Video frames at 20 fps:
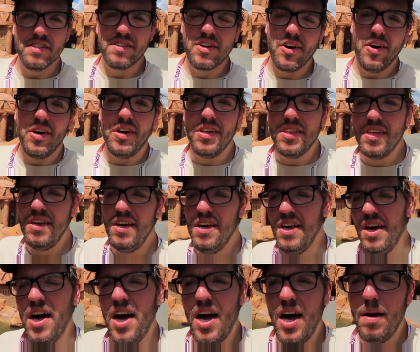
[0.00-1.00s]
it's called,
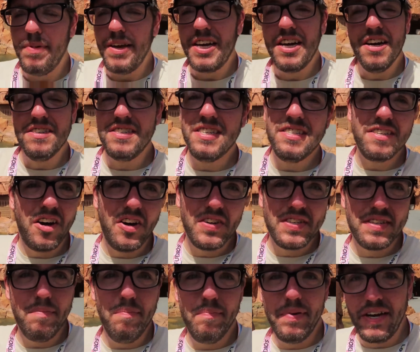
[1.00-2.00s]
because it's
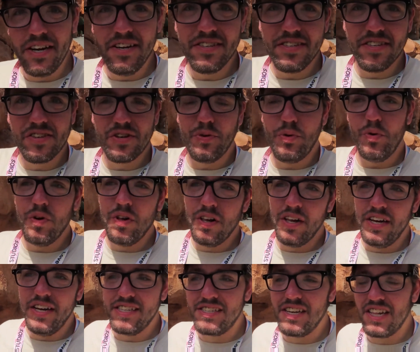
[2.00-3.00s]
awesome, because it's cool,
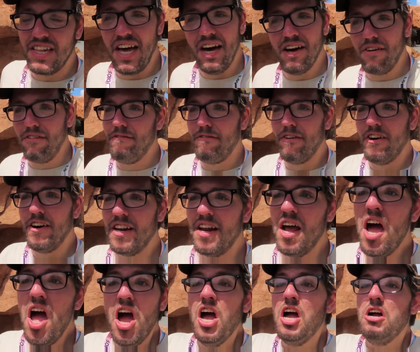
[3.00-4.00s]
it's a lot of fun.
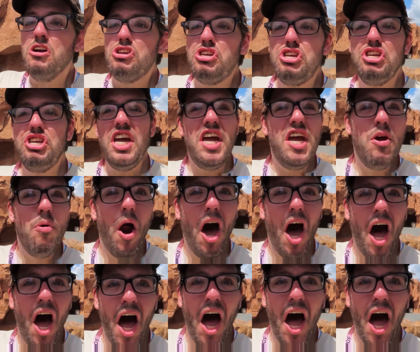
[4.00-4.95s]
She-Ra!